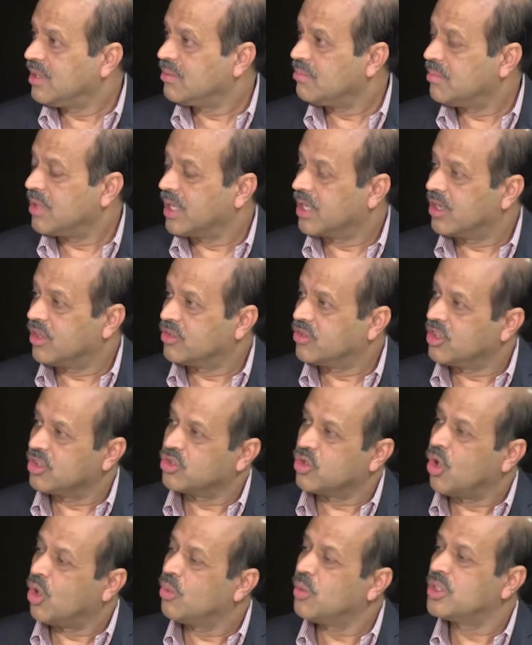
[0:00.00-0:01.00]
Because there's
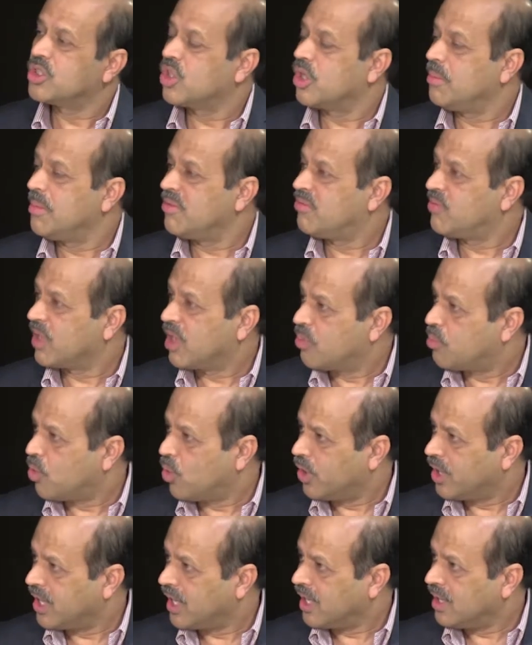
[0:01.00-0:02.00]
always going to be finger
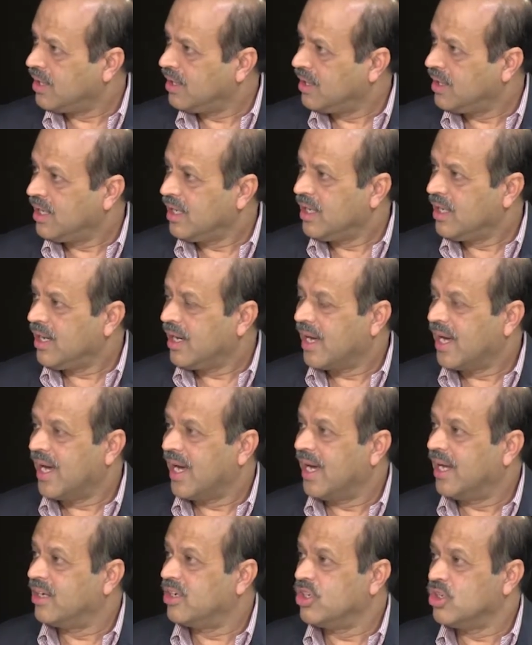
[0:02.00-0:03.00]
pointing.
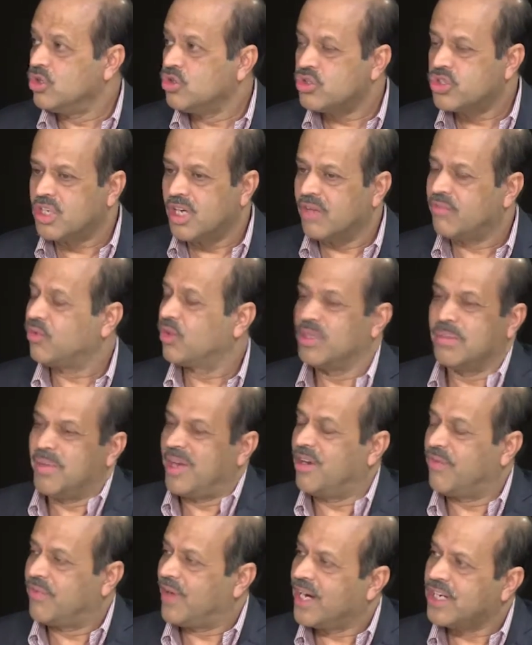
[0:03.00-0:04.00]
And usually for the
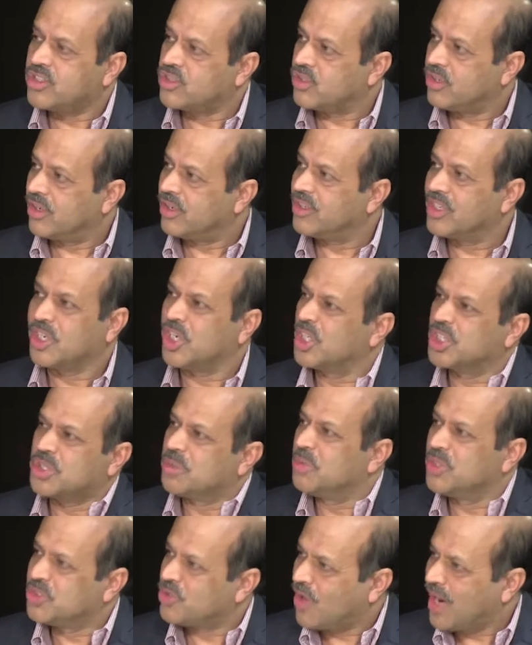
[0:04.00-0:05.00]
manufacturer, the customer
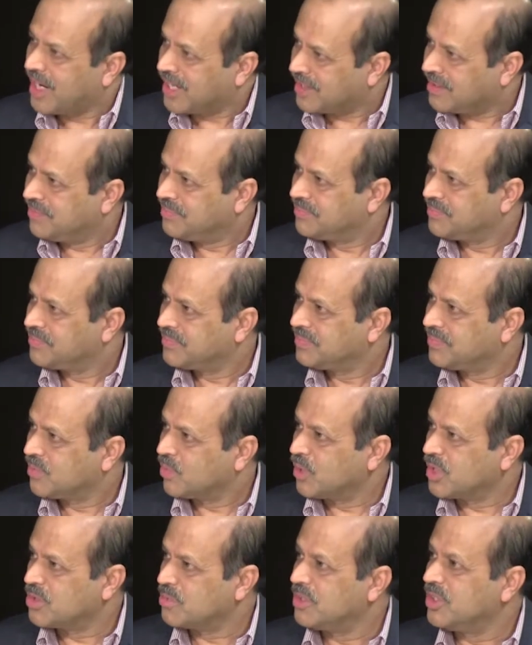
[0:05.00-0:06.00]
is right,
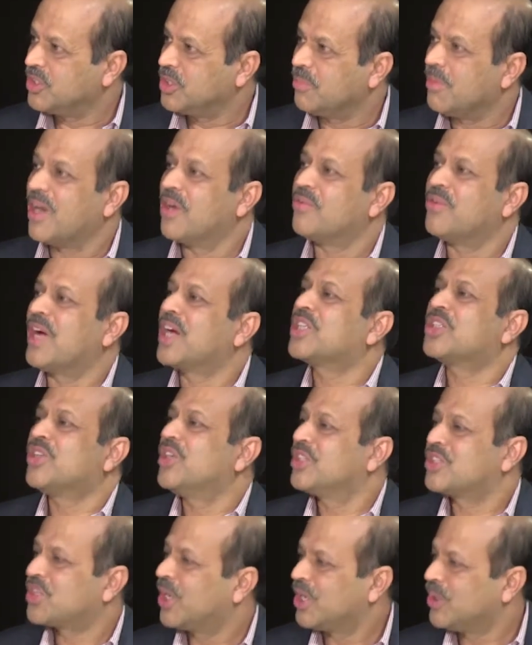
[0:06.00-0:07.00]
which means the manufacturer
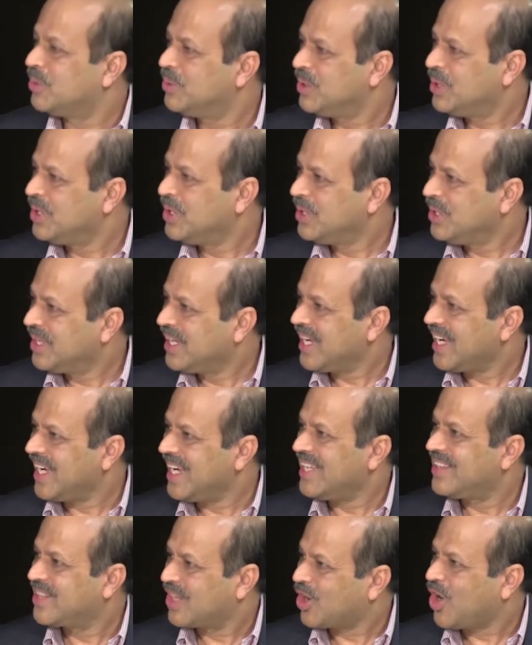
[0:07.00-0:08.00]
has got to
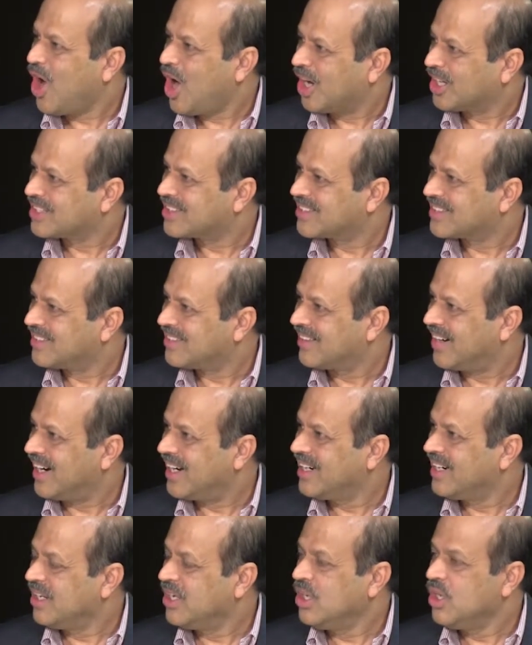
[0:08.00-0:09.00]
eat the cost,
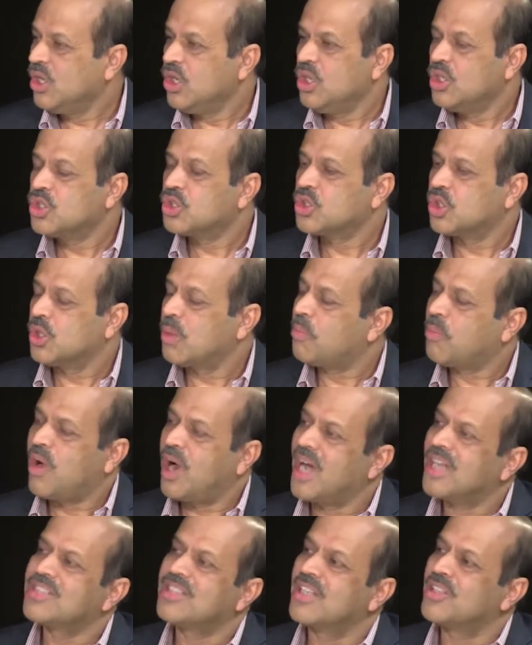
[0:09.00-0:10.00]
right? So the
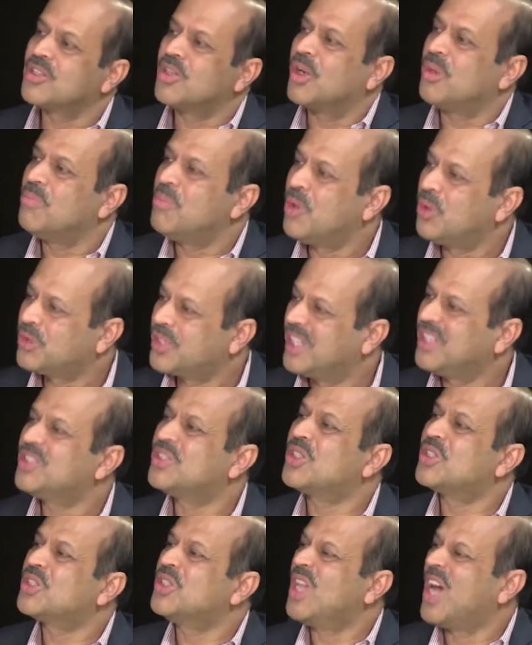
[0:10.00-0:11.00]
process on both ends
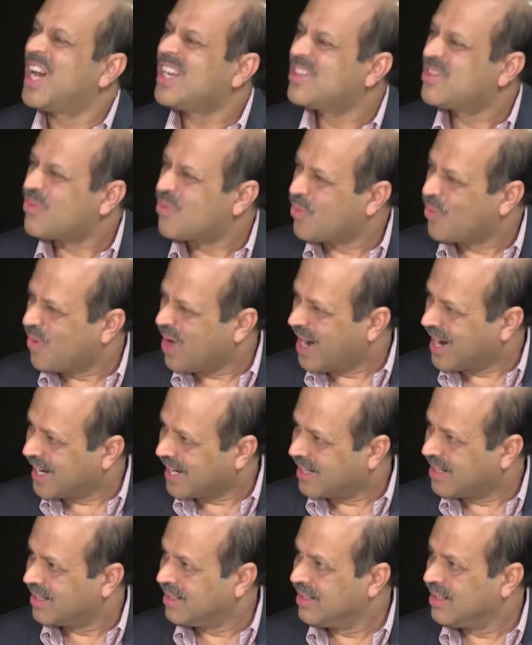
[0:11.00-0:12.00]
is not
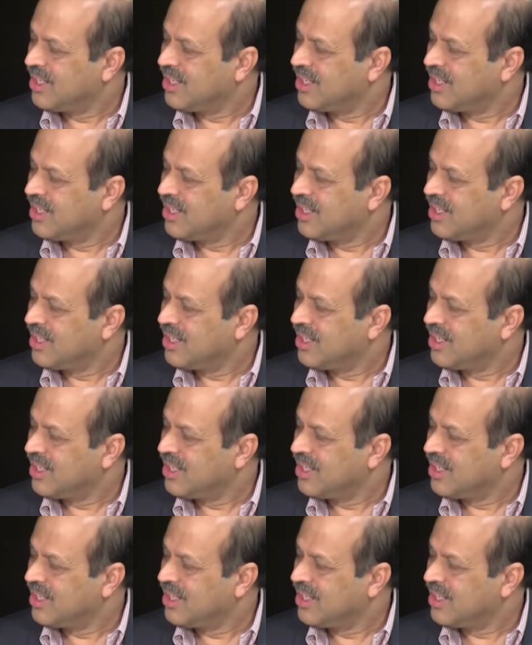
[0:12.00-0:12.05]
right.